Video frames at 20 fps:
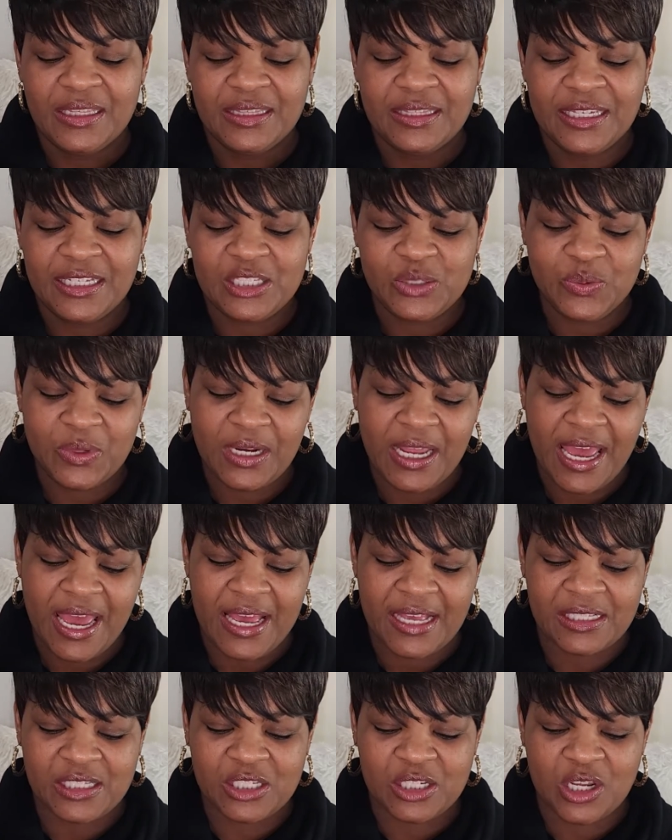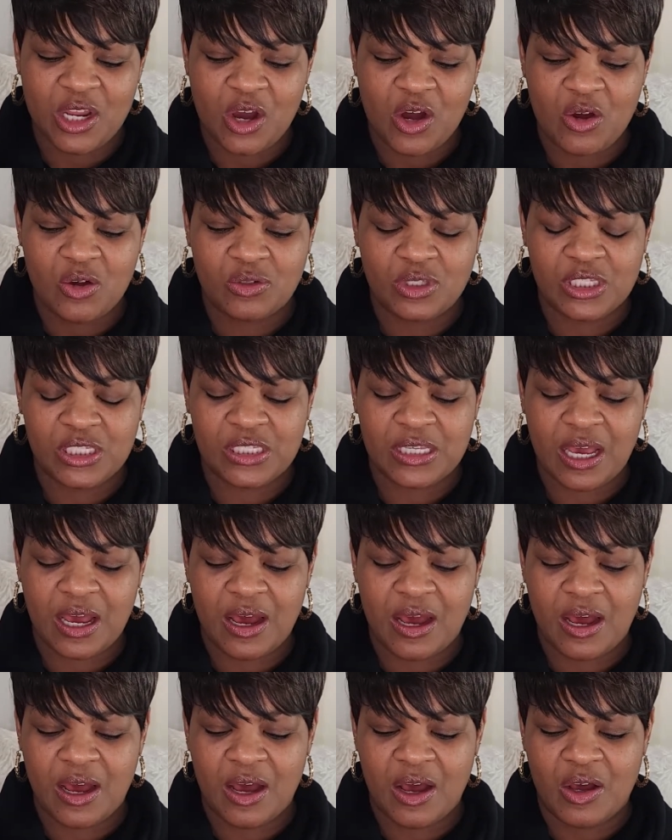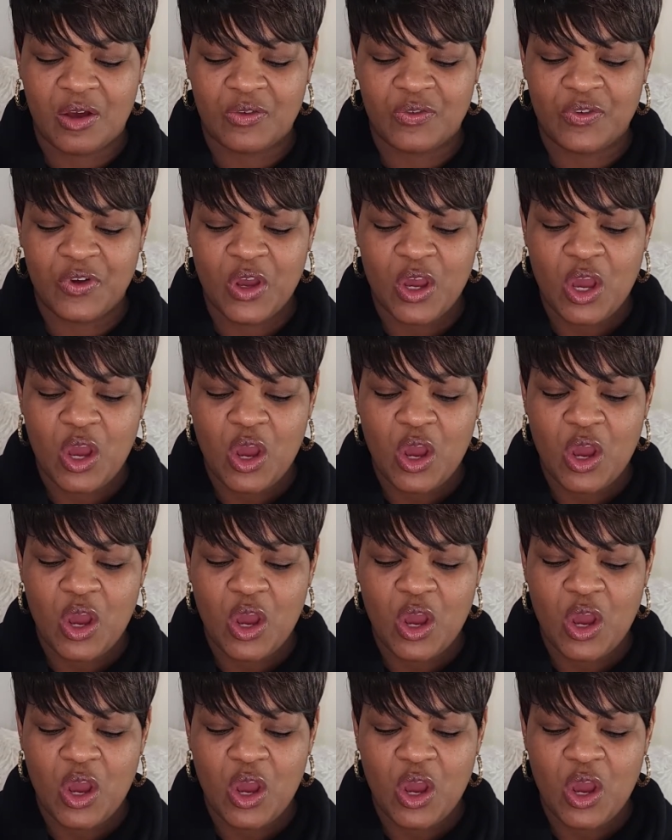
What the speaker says: This one has notes of